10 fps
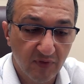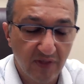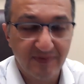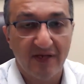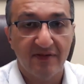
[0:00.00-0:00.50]

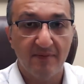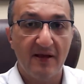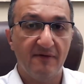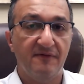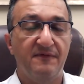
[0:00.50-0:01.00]
comes out of their
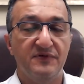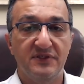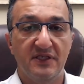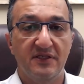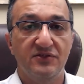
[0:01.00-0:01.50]
mouth the first thing
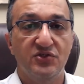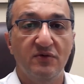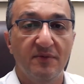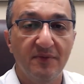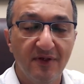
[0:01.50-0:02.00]
that they show
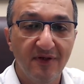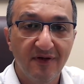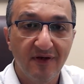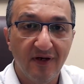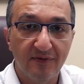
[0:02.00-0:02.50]

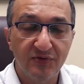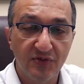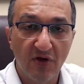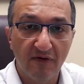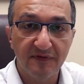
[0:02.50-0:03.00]
up to the
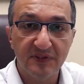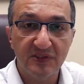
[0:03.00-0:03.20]
office.